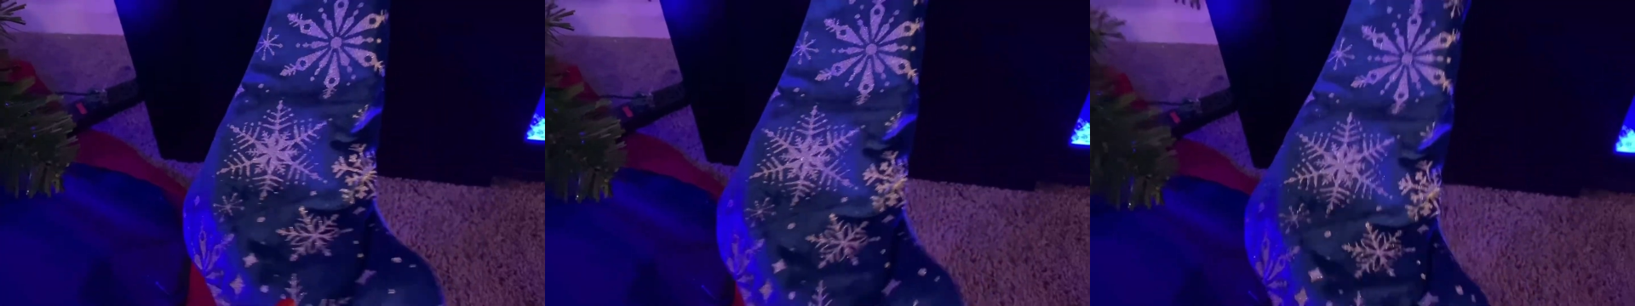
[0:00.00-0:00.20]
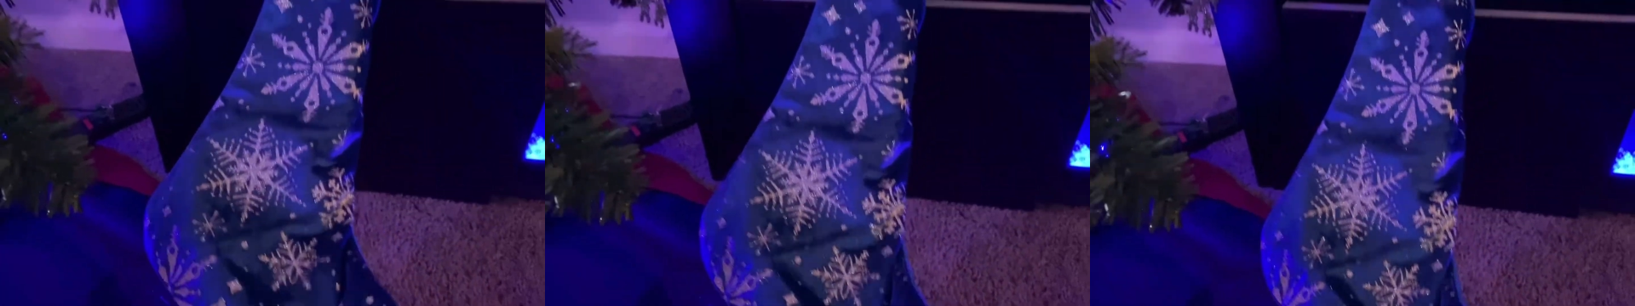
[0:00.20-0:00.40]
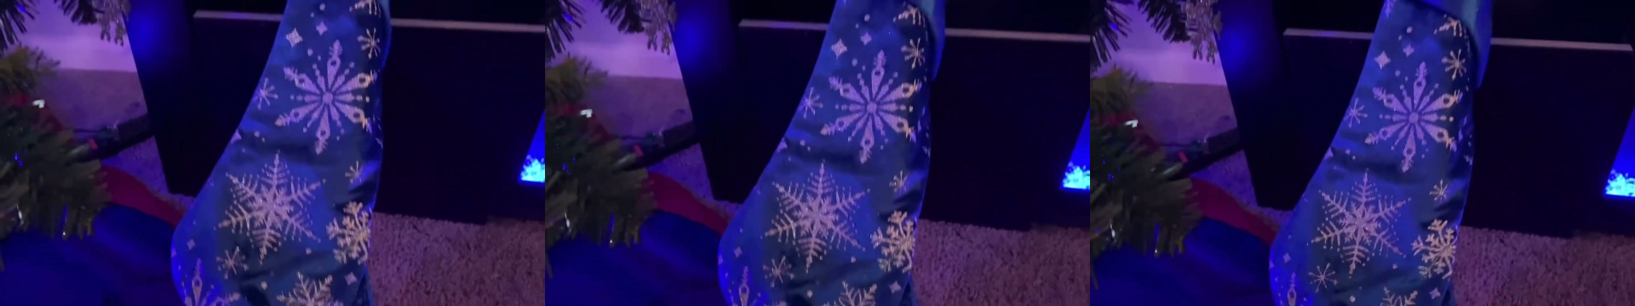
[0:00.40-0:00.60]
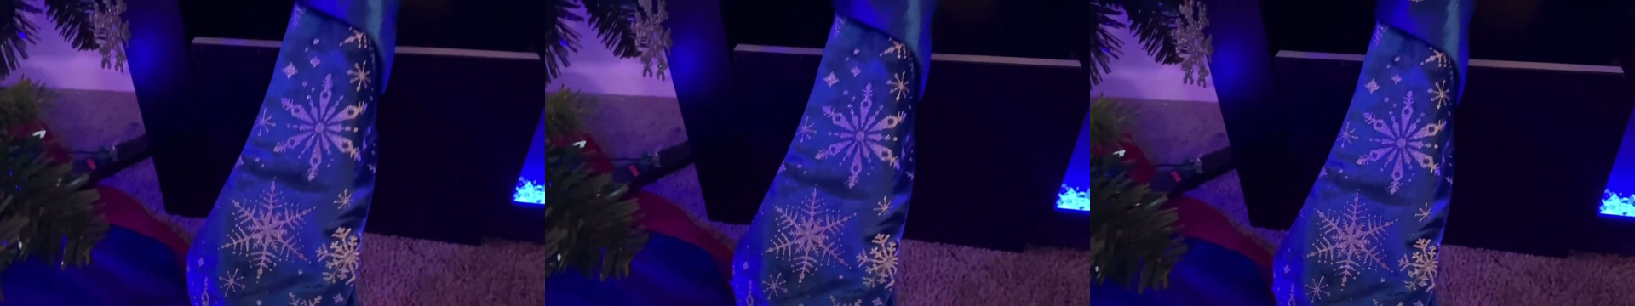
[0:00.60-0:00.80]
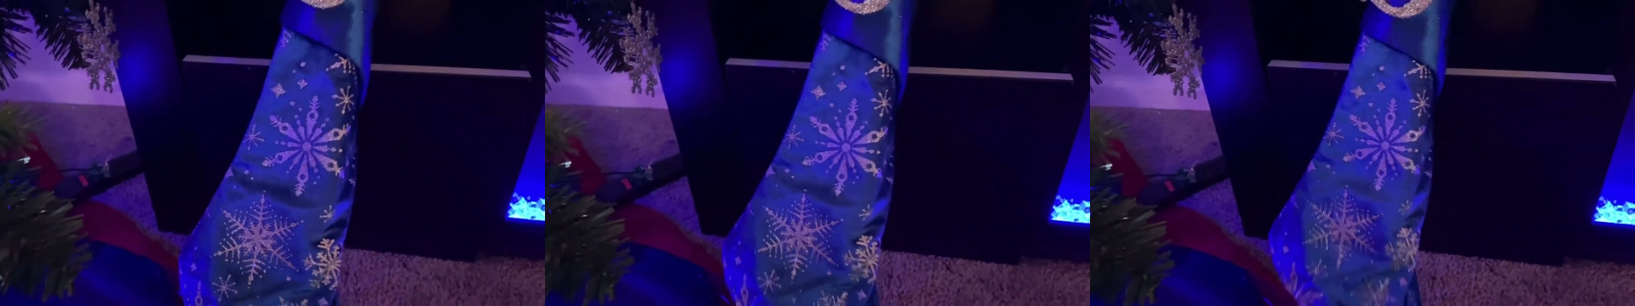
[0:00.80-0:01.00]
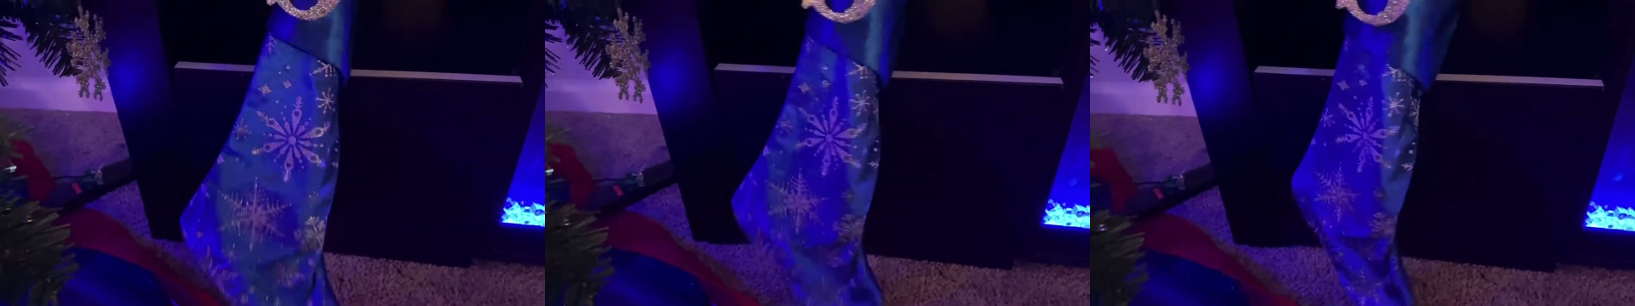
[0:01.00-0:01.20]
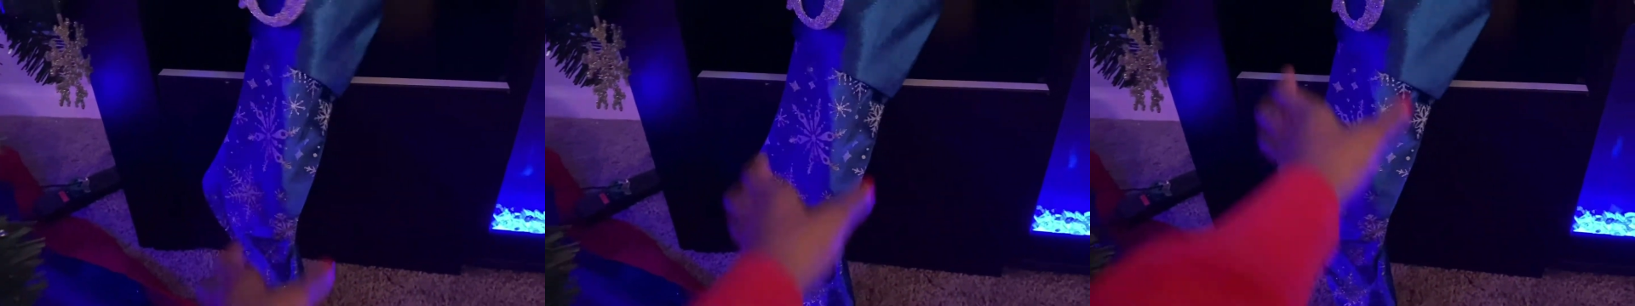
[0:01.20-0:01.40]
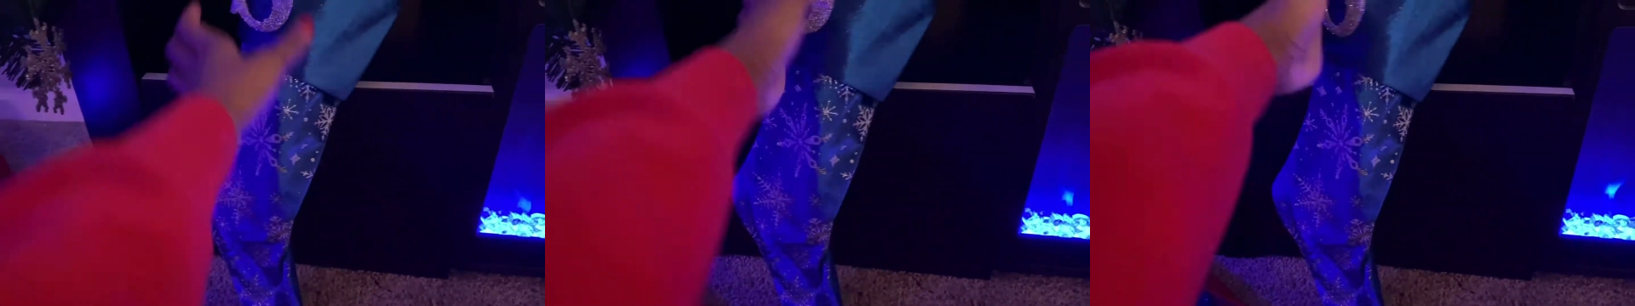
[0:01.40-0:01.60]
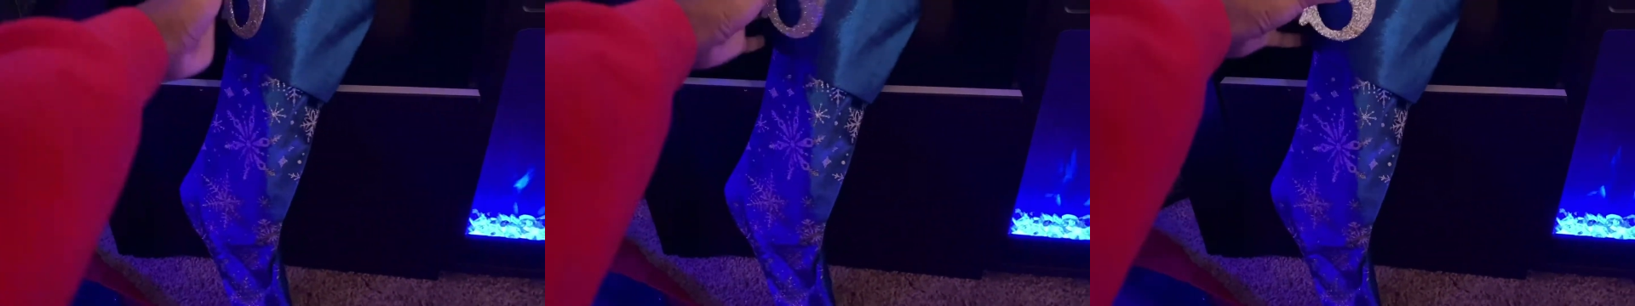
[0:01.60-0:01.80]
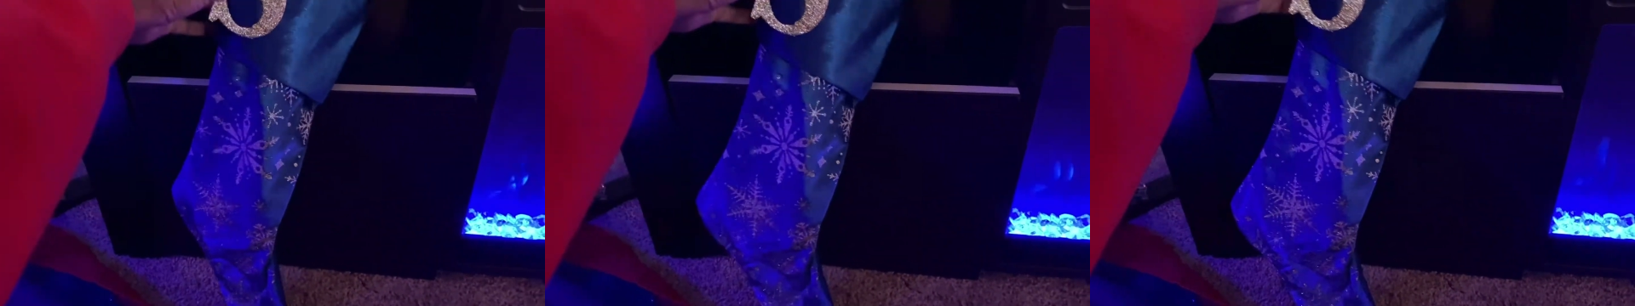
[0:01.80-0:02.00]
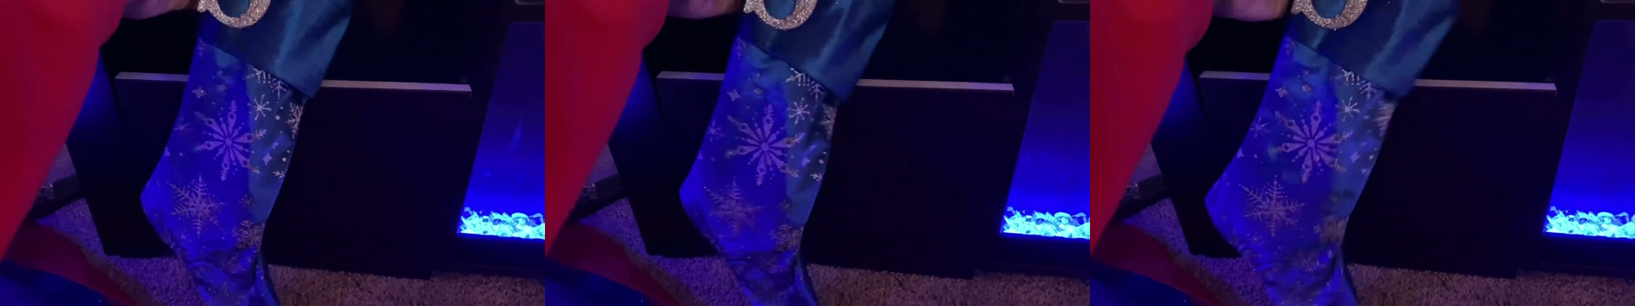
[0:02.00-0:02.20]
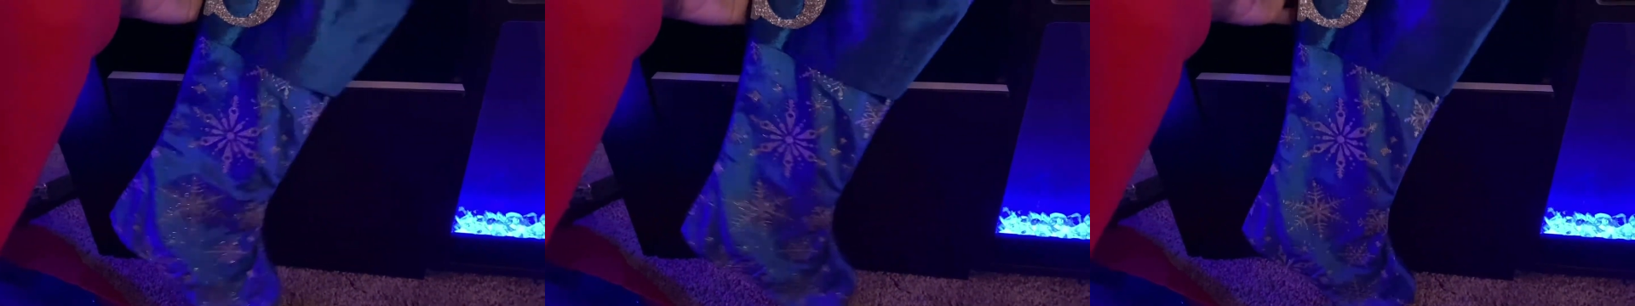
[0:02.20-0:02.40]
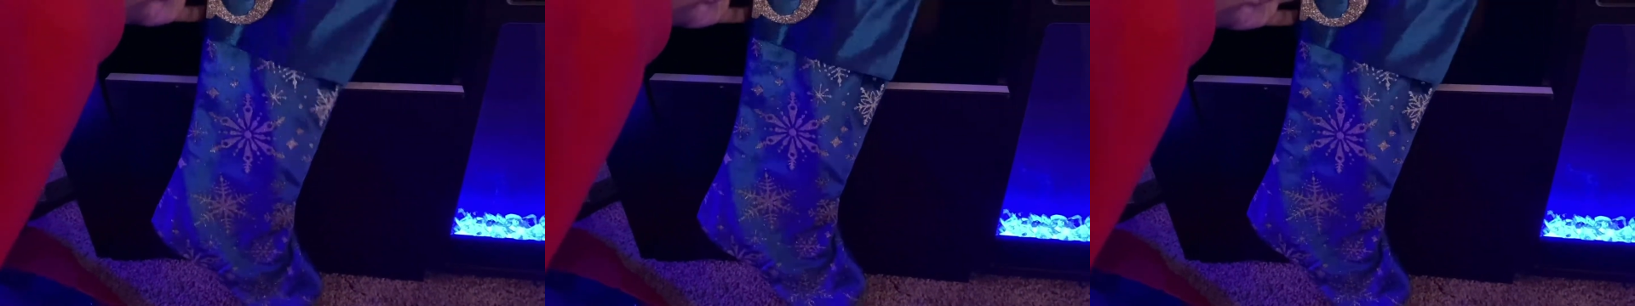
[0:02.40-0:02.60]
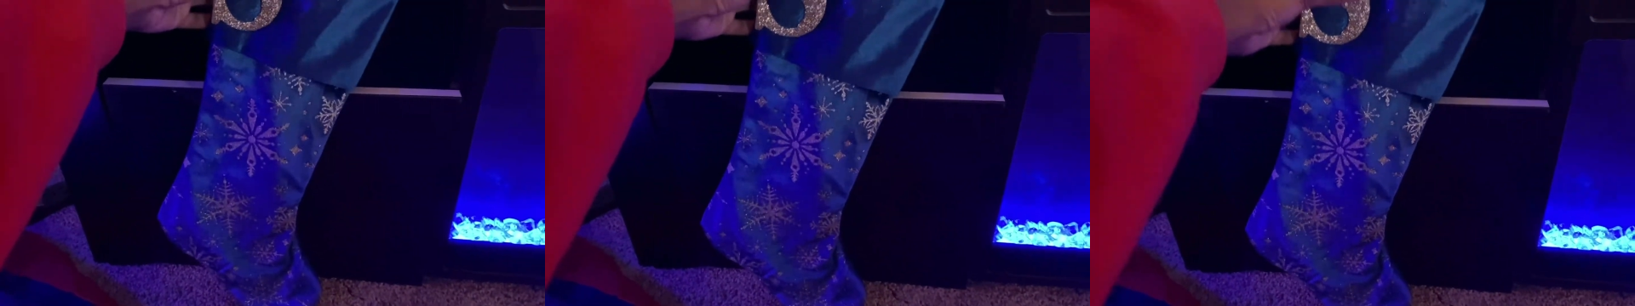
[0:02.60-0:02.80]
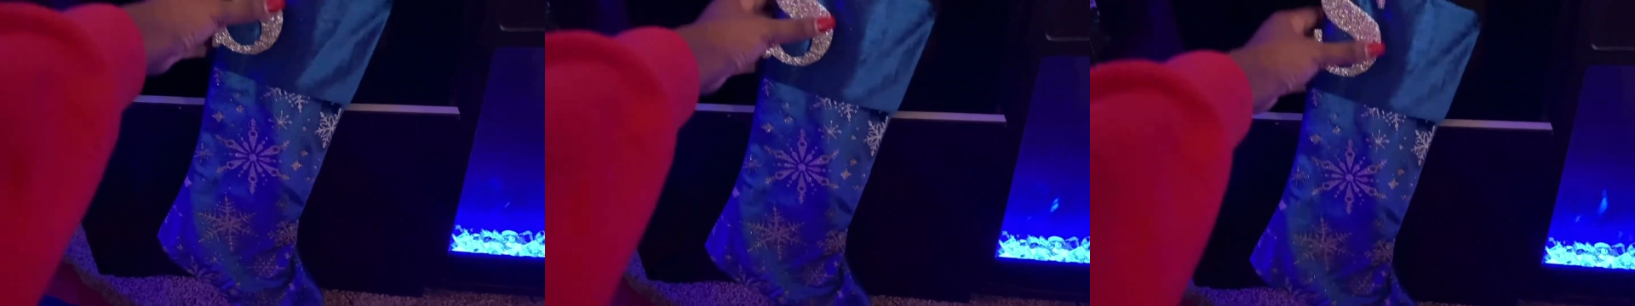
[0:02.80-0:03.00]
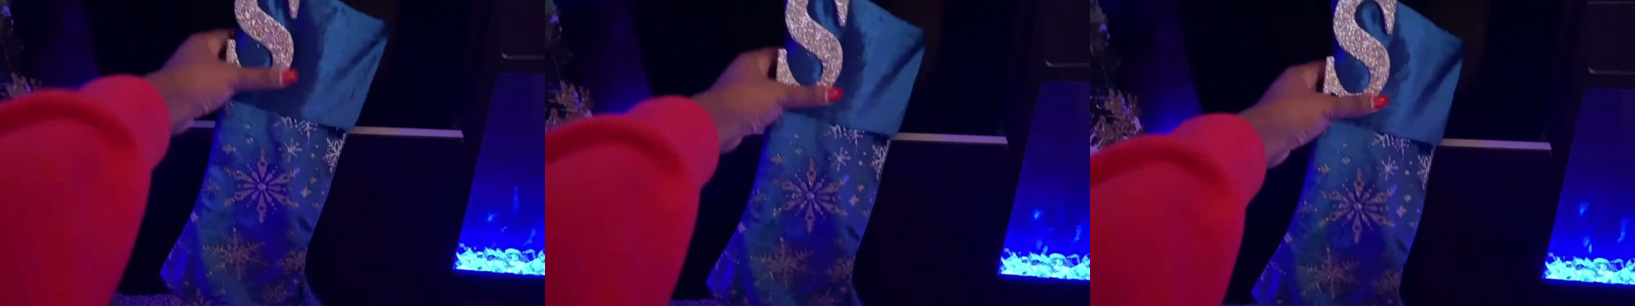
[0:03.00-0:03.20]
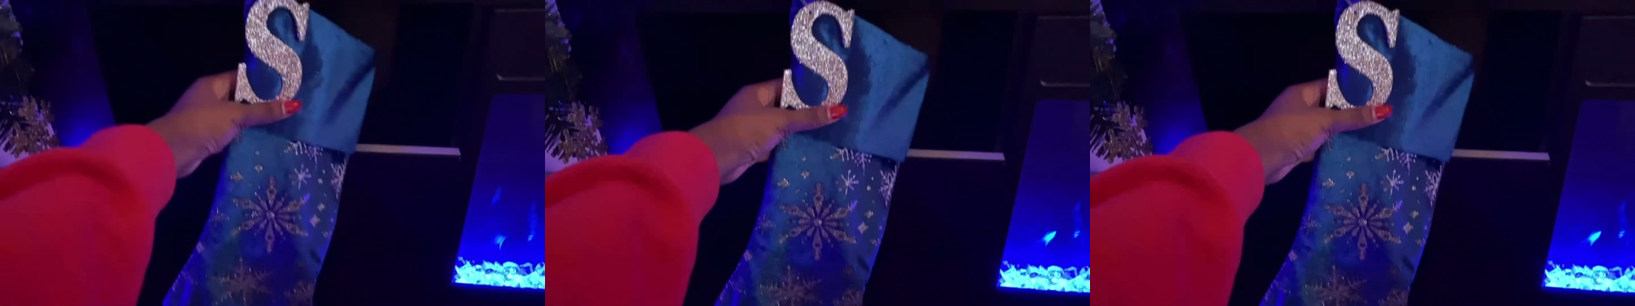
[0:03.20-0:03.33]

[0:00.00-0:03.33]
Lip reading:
[unreadable: no face in view]